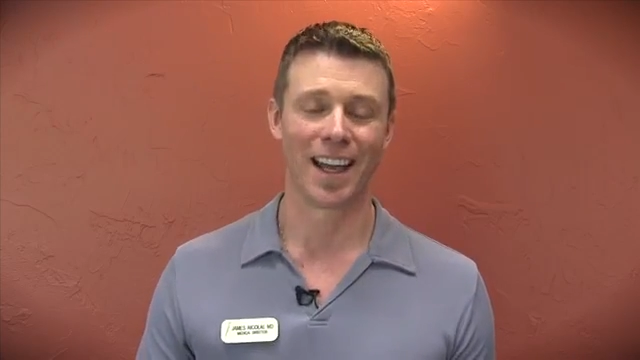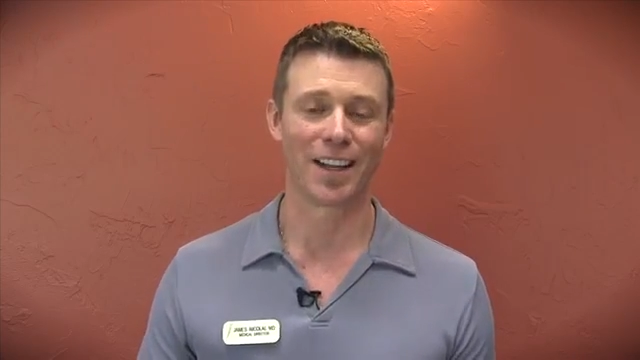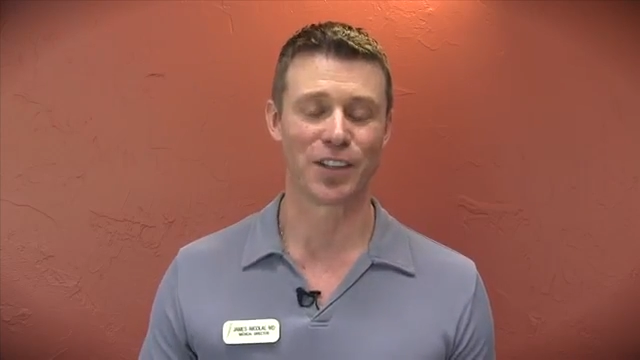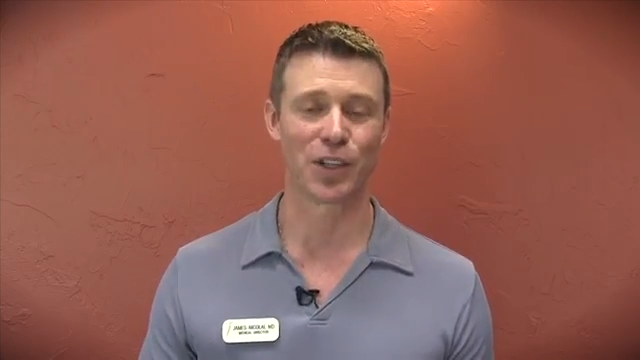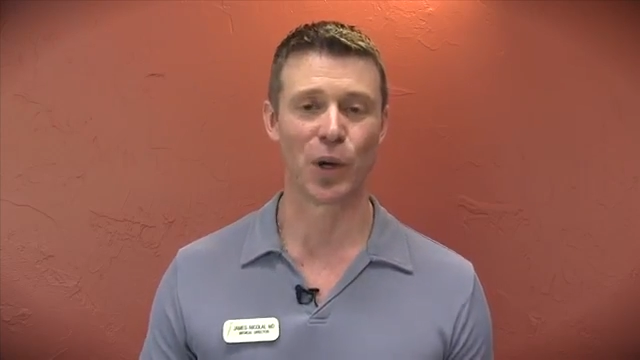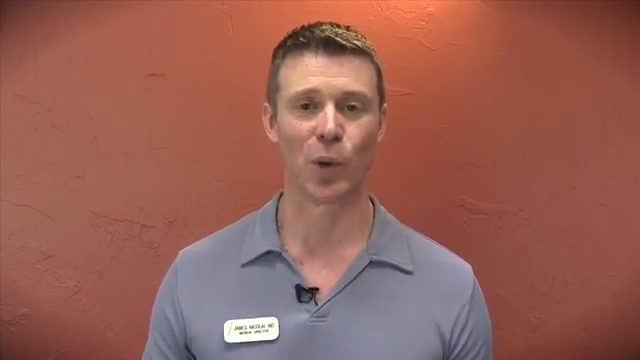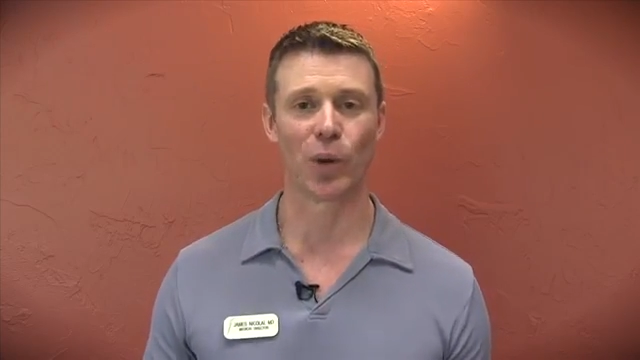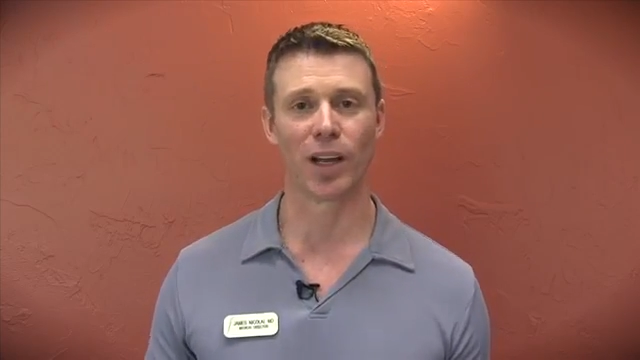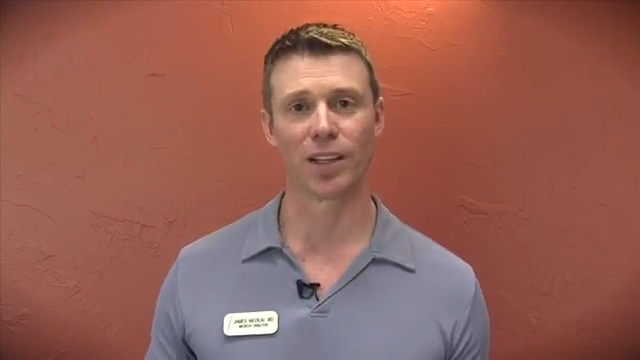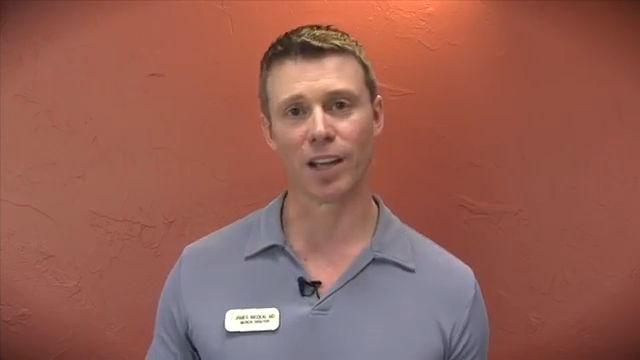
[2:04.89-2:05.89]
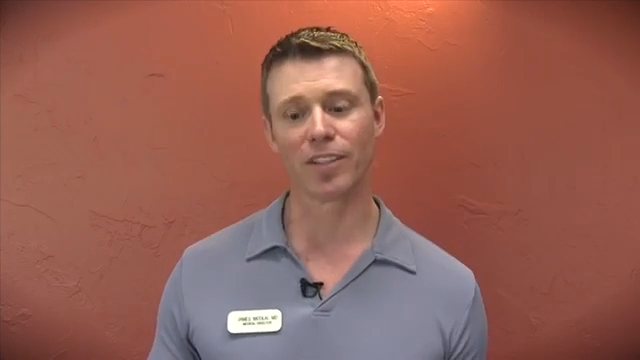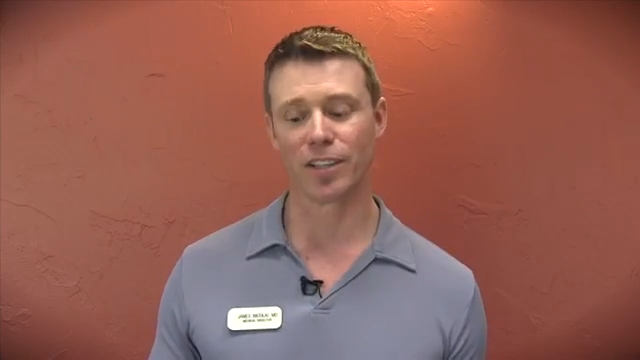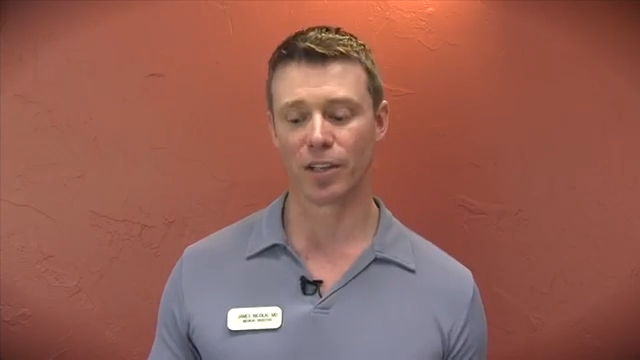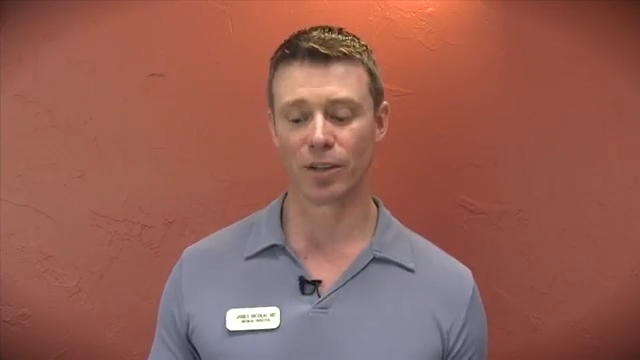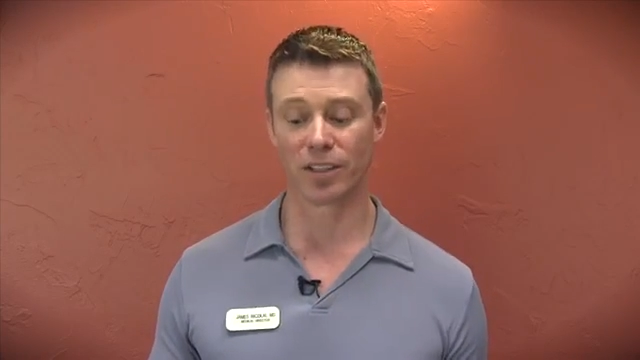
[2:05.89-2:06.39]
And so what I'd love
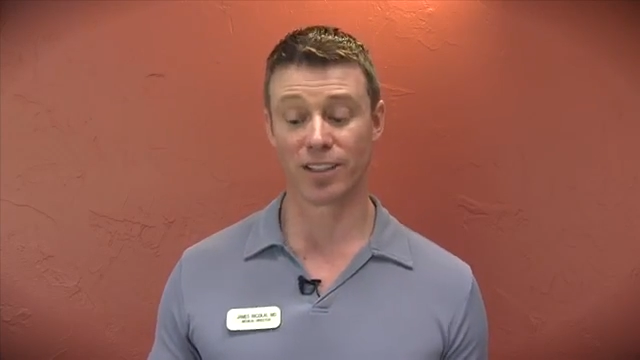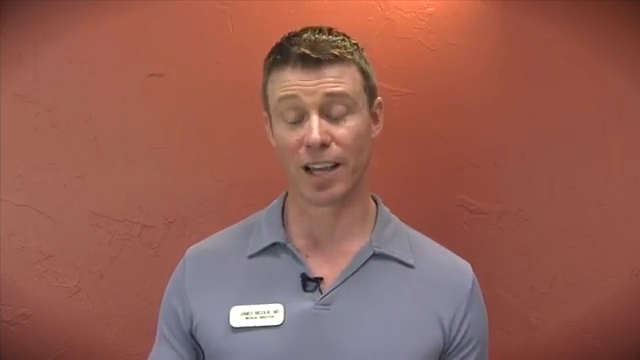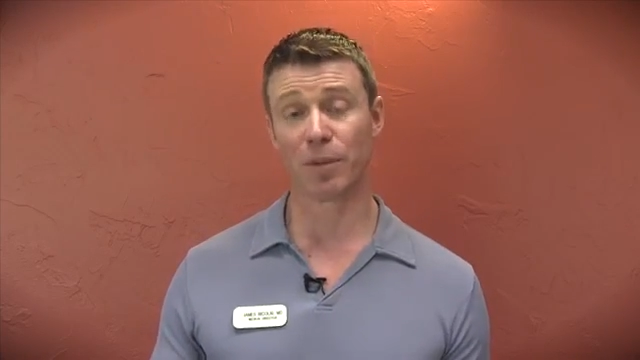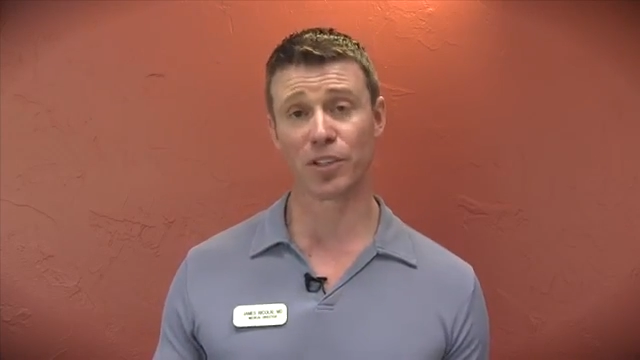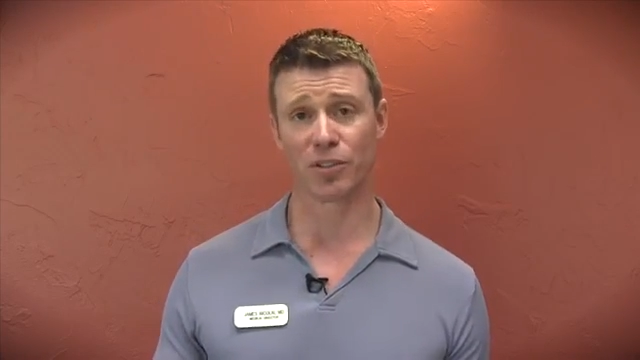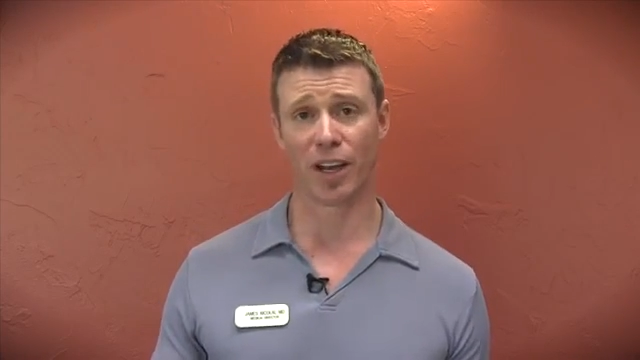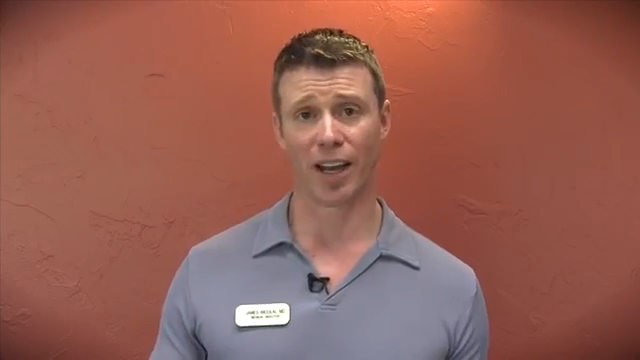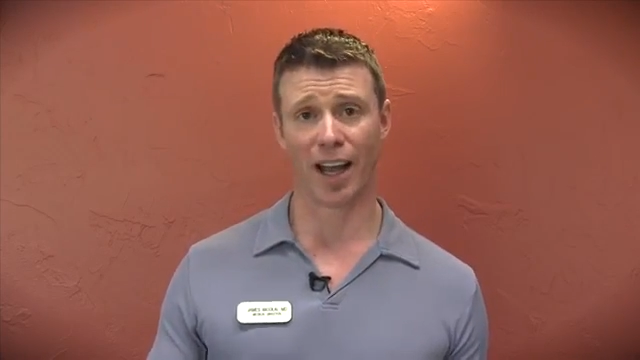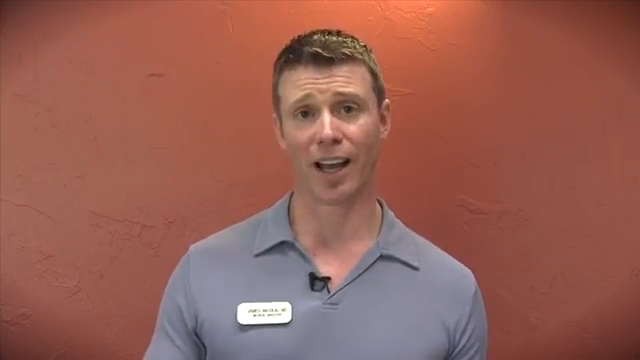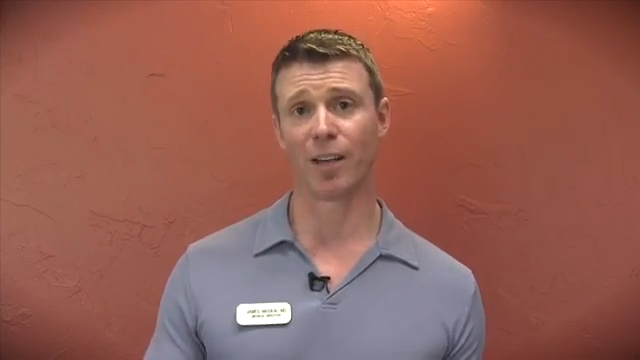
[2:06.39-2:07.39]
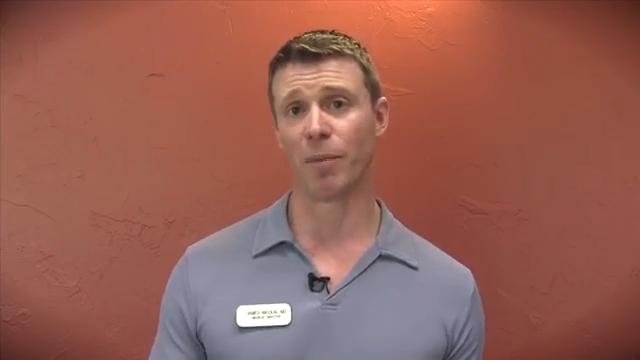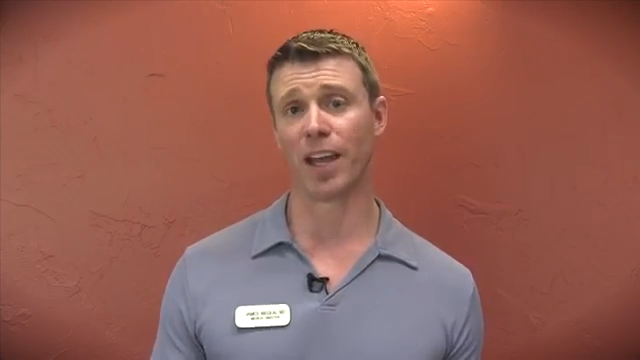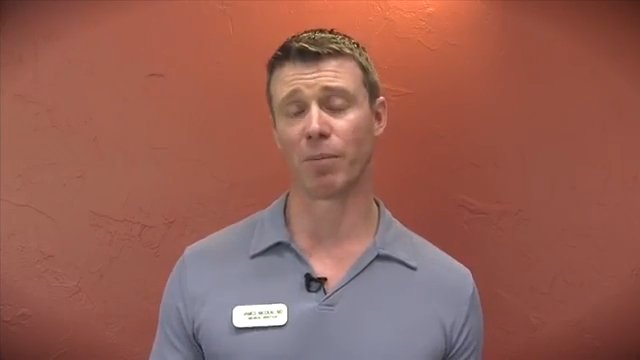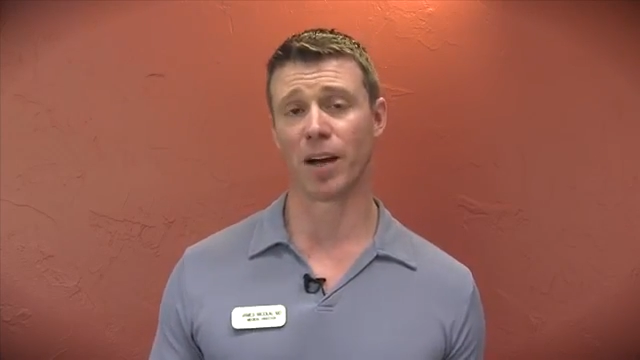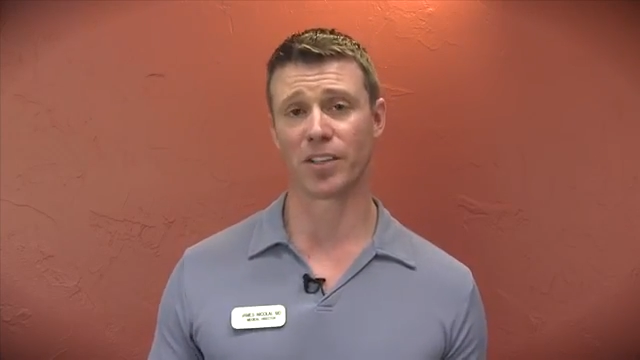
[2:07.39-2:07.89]
to do is demonstrate how to
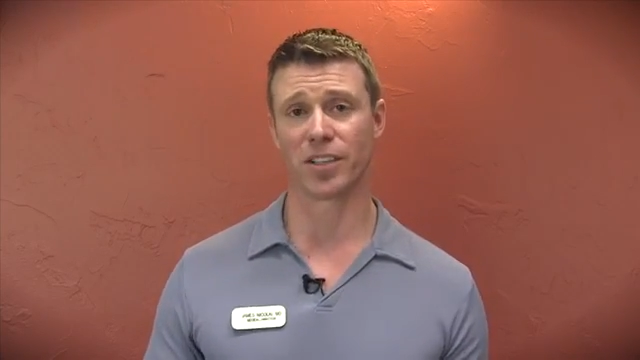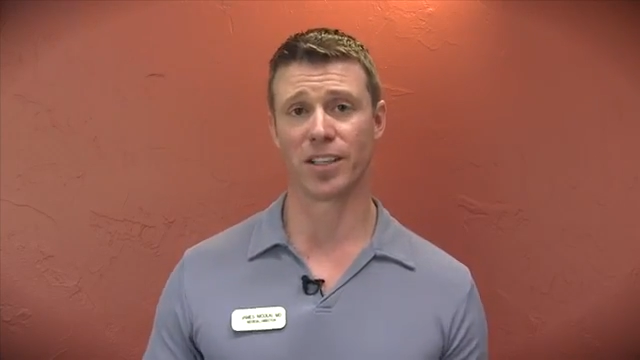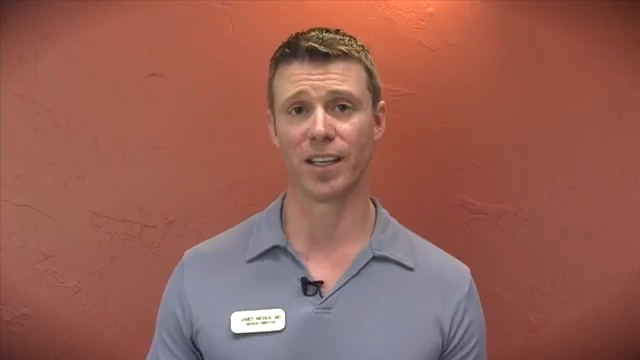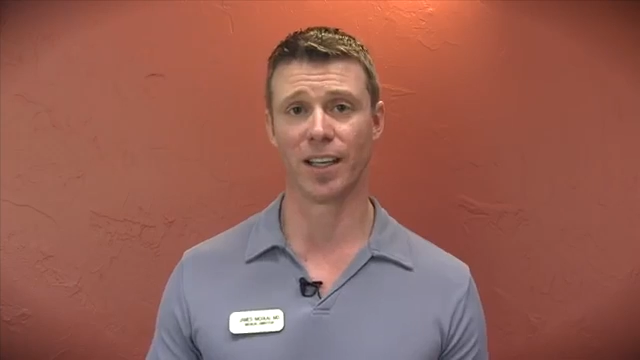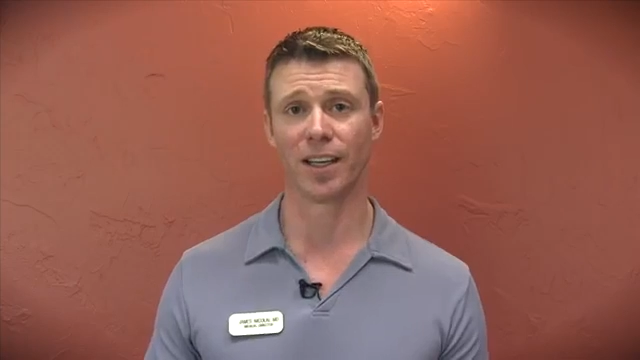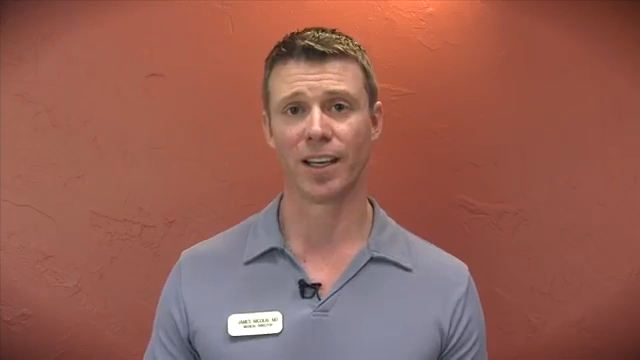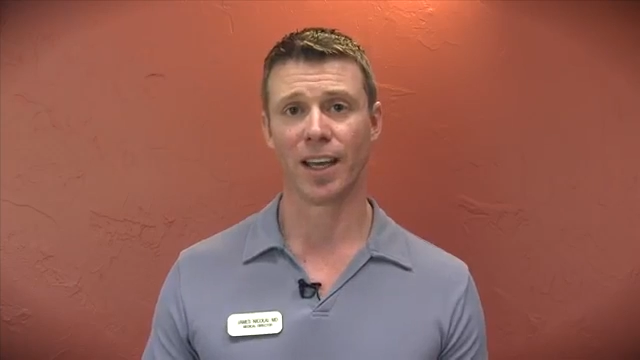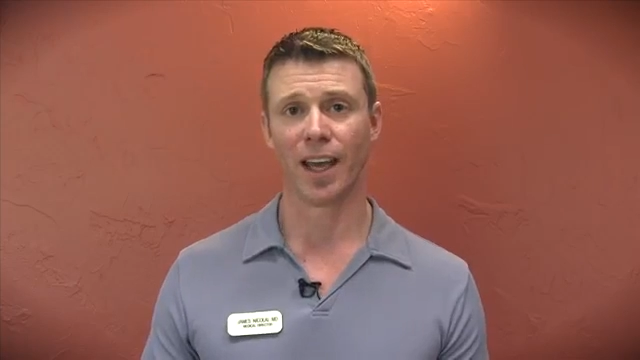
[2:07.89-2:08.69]
make matcha tea